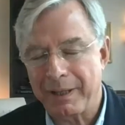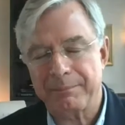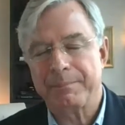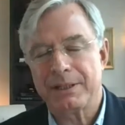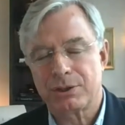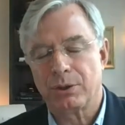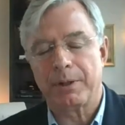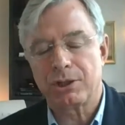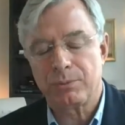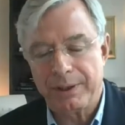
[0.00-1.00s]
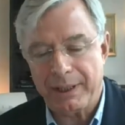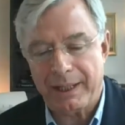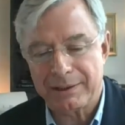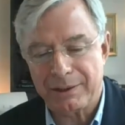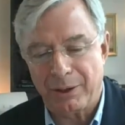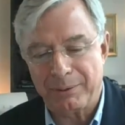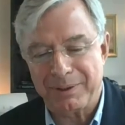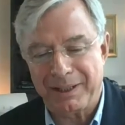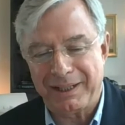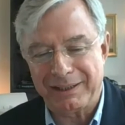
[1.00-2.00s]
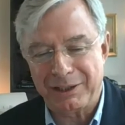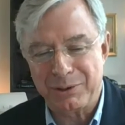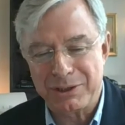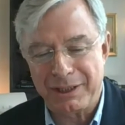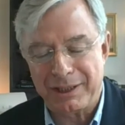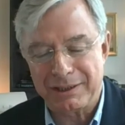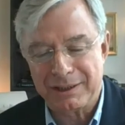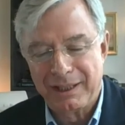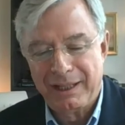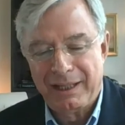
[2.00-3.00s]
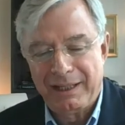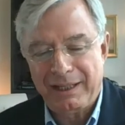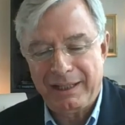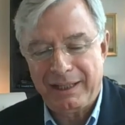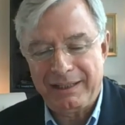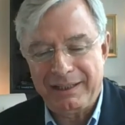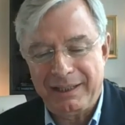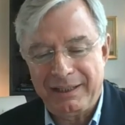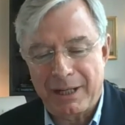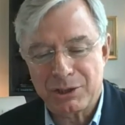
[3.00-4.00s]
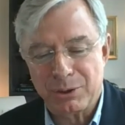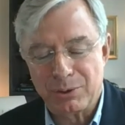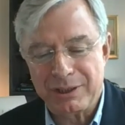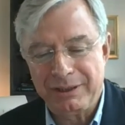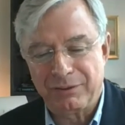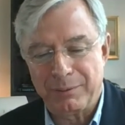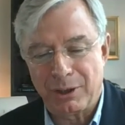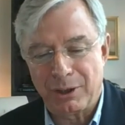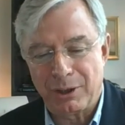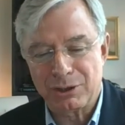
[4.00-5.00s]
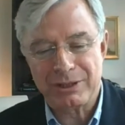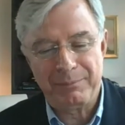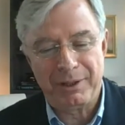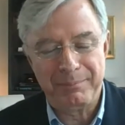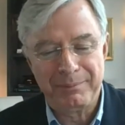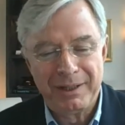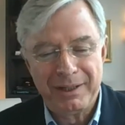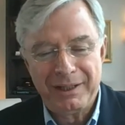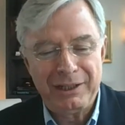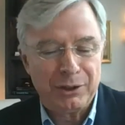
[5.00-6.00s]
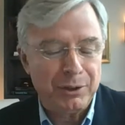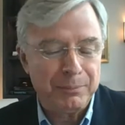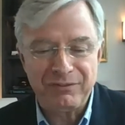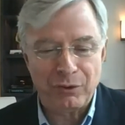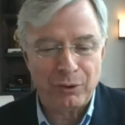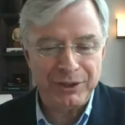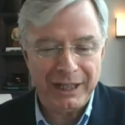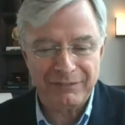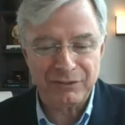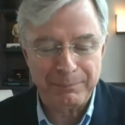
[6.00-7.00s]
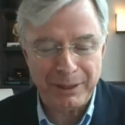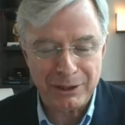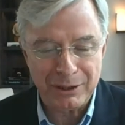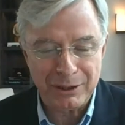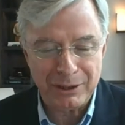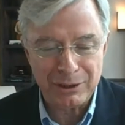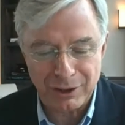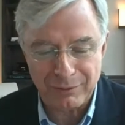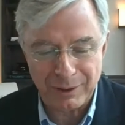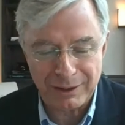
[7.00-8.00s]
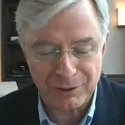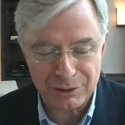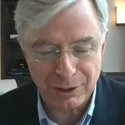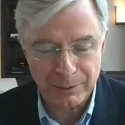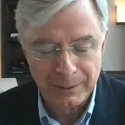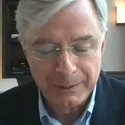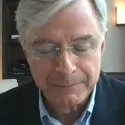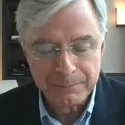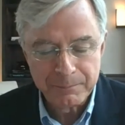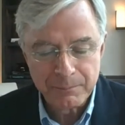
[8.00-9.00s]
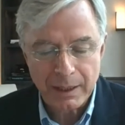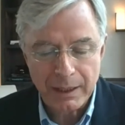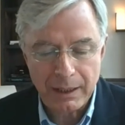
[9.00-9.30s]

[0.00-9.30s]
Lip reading: Marshall, you've helped me so much with that. I like to say that in Marshall's infomercials, I'm either the before or the after picture, one of the two.